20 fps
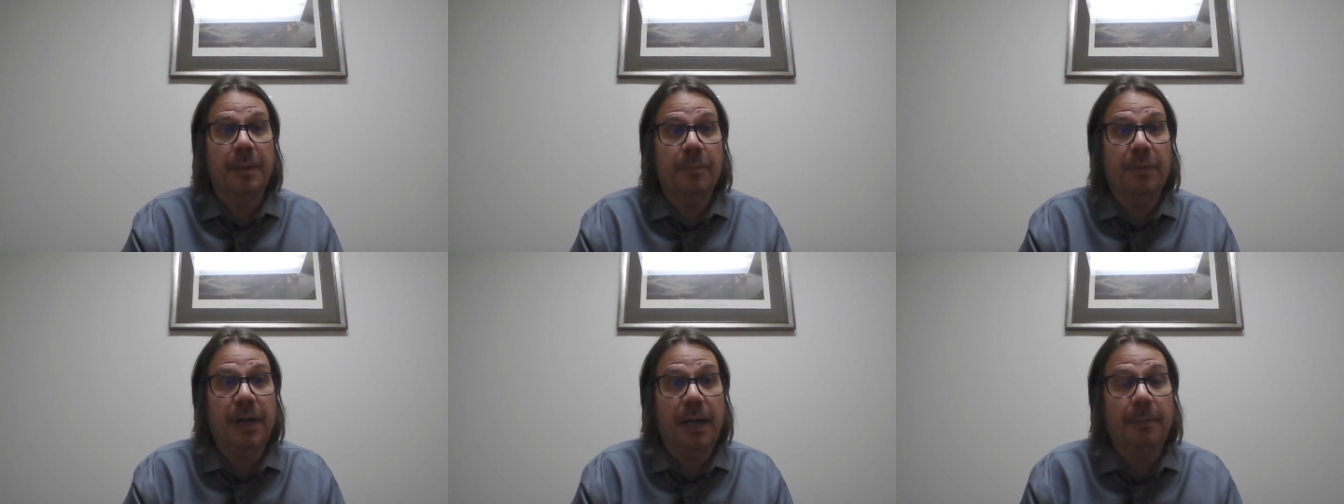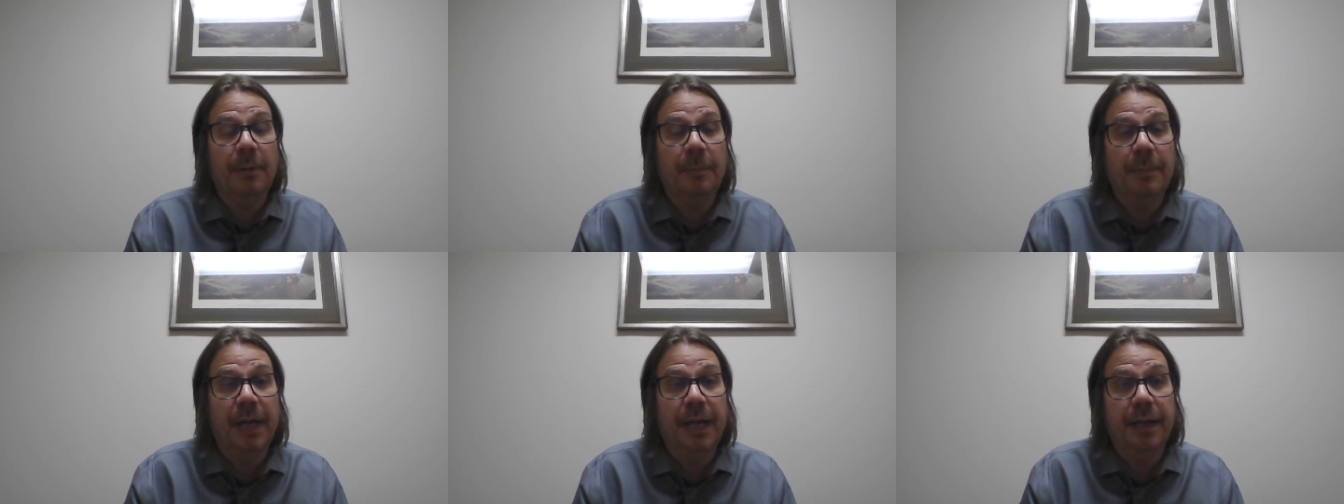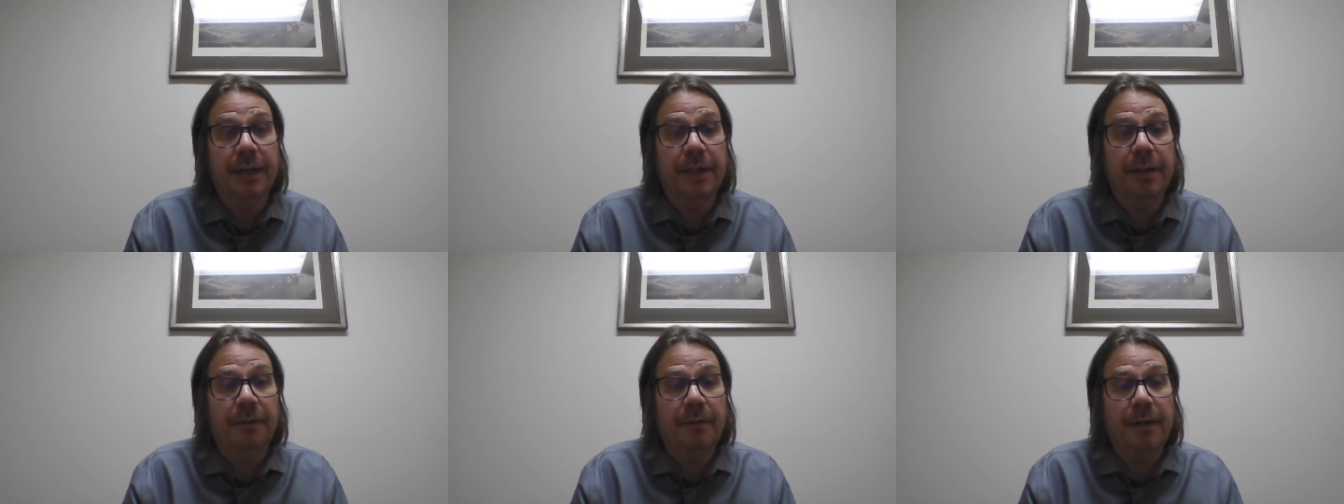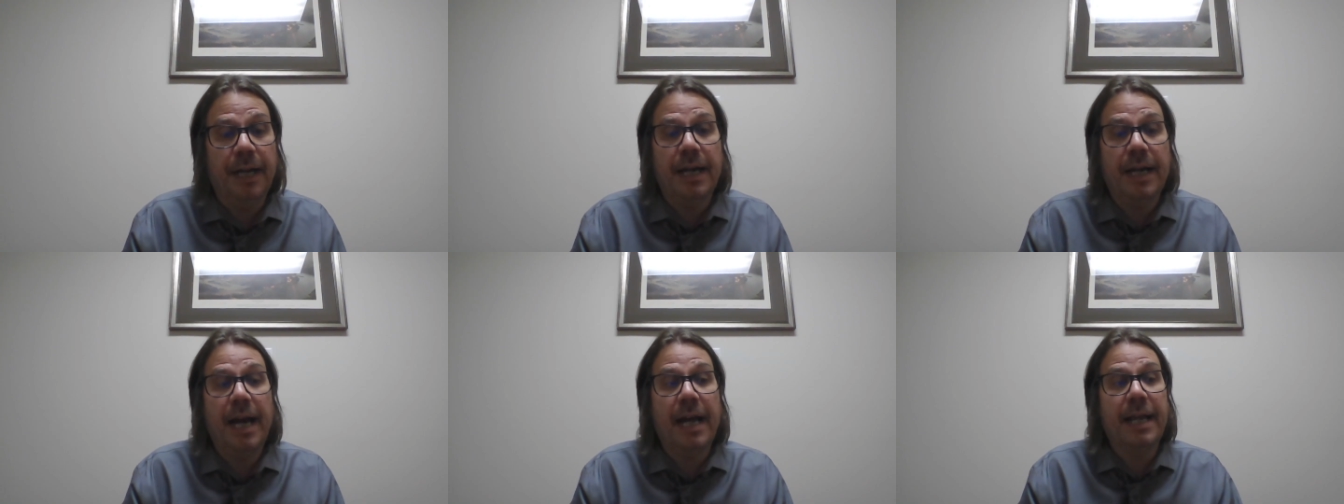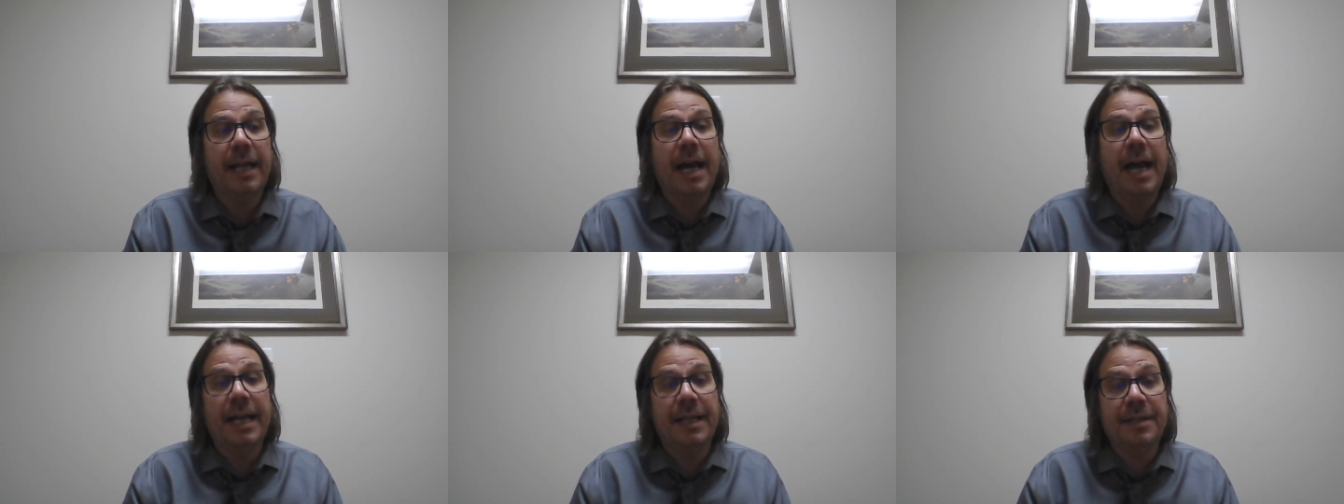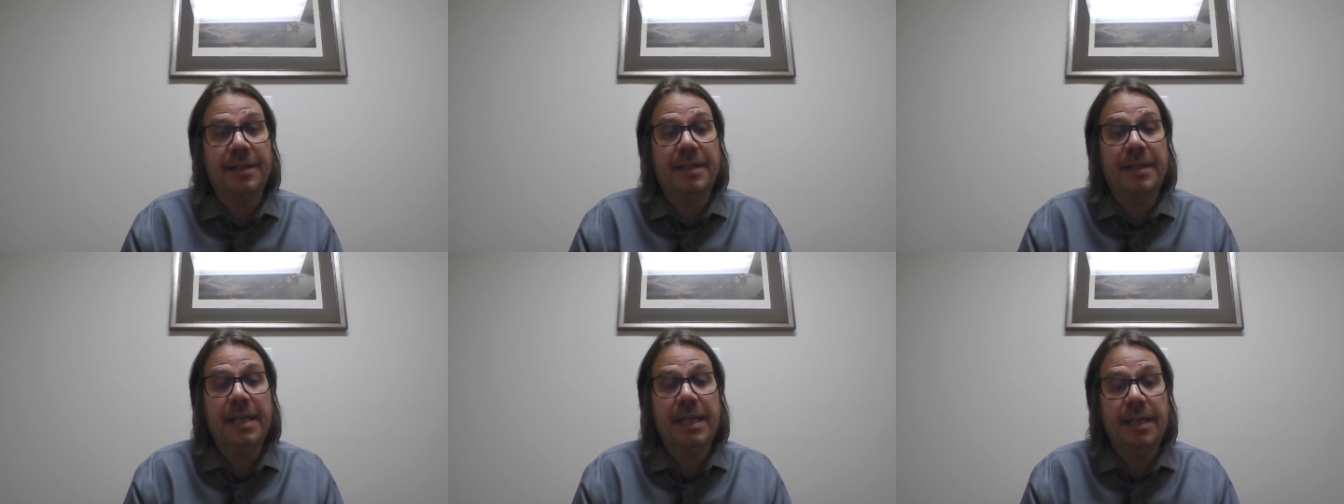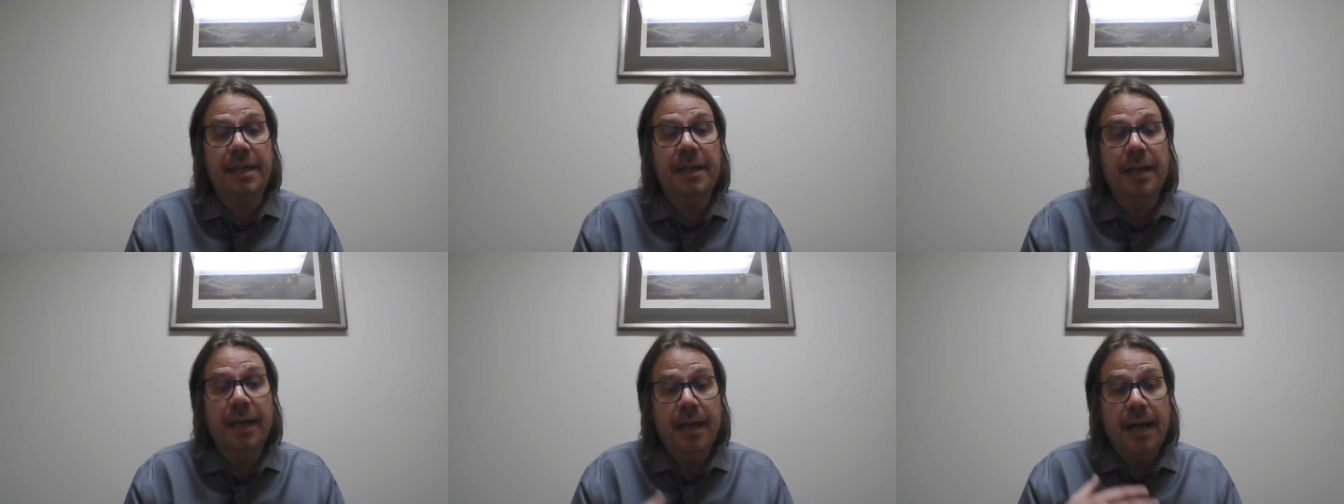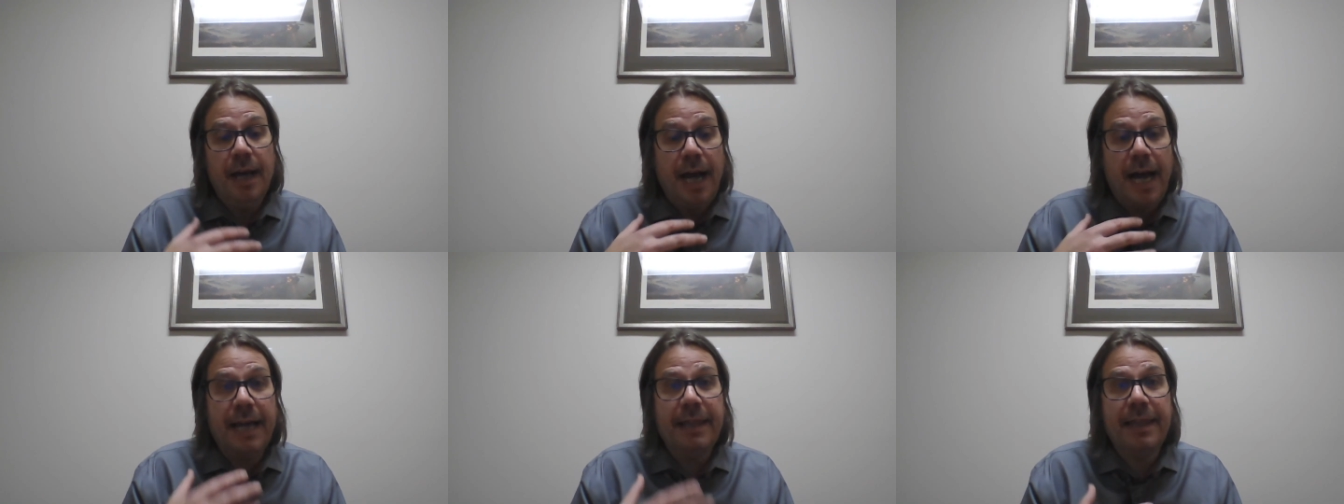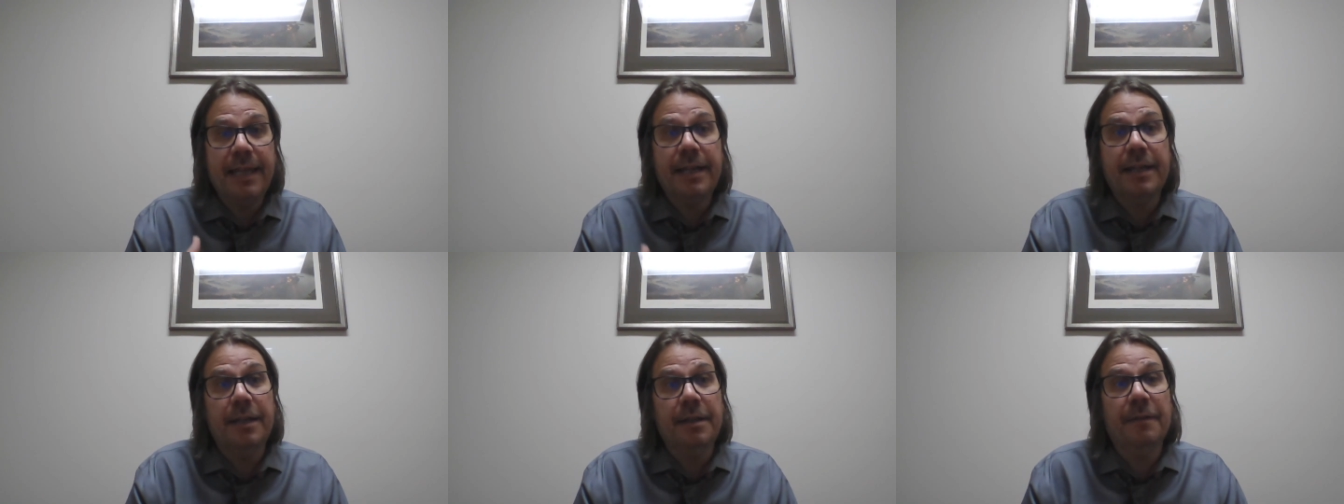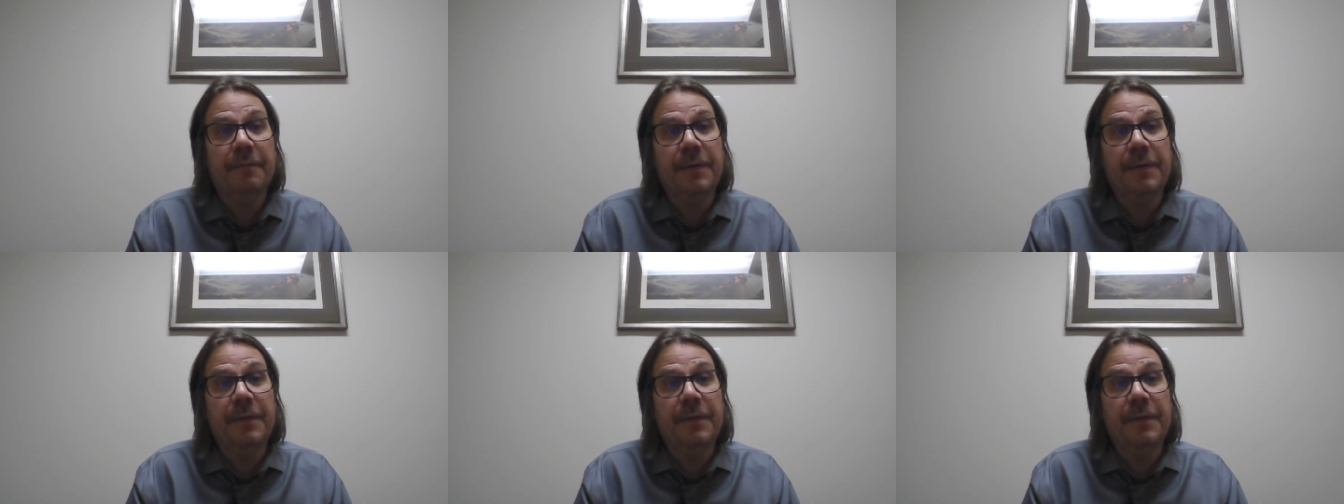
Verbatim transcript: problematic. You're right. I, I see, I think in the